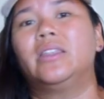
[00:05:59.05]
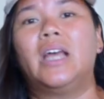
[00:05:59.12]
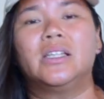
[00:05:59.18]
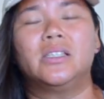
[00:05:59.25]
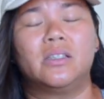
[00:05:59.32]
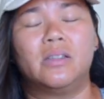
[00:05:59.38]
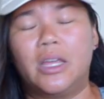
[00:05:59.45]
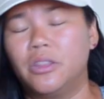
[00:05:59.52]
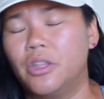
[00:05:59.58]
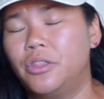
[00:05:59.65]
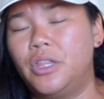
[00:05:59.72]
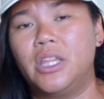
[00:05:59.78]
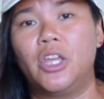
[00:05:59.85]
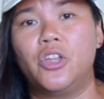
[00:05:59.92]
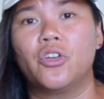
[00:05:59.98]
That's like the
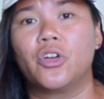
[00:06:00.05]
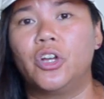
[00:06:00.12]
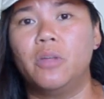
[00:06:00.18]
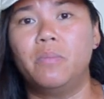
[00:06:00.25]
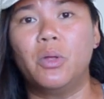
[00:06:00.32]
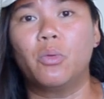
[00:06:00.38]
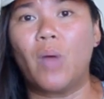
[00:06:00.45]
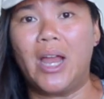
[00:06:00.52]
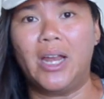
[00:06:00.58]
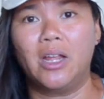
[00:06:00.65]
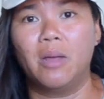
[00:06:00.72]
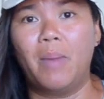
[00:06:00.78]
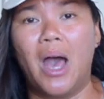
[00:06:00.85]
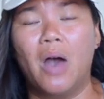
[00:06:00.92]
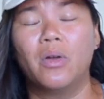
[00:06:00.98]
thing that you're going to be writing
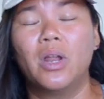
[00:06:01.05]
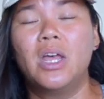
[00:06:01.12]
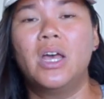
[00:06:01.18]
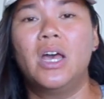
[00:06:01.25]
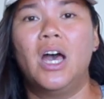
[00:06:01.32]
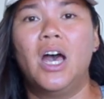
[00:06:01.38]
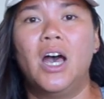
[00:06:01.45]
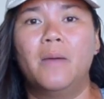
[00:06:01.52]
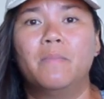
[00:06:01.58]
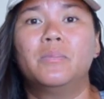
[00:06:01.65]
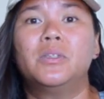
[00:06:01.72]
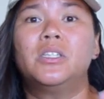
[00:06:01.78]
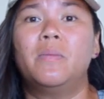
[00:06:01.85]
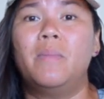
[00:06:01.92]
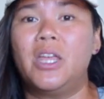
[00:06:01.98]
about
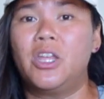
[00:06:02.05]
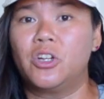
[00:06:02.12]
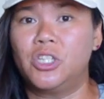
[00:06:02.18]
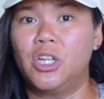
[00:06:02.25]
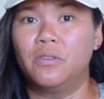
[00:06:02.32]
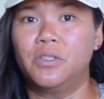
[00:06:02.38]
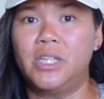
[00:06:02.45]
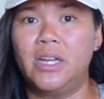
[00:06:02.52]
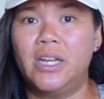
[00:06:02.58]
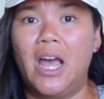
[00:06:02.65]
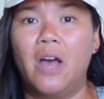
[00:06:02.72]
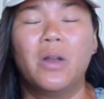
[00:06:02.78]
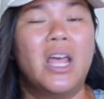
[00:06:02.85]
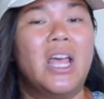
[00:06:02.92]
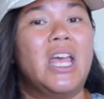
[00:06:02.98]
to make yourself stand
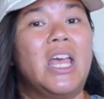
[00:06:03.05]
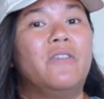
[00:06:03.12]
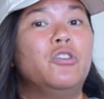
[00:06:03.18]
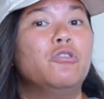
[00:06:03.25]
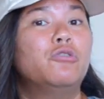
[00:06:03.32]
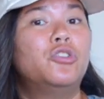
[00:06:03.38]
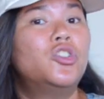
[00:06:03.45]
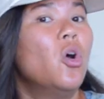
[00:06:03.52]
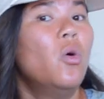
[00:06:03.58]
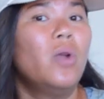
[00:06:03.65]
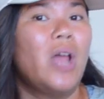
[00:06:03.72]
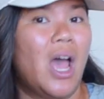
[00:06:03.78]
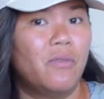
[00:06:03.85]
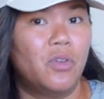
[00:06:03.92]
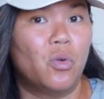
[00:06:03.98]
out. If you don't
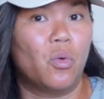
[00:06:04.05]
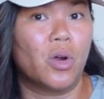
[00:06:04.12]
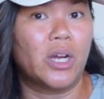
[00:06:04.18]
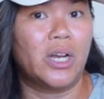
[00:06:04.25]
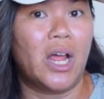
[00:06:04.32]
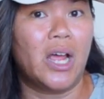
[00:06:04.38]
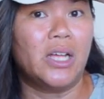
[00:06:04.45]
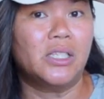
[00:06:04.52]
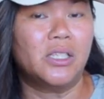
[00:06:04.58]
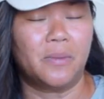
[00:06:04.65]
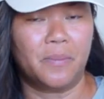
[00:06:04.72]
have an organized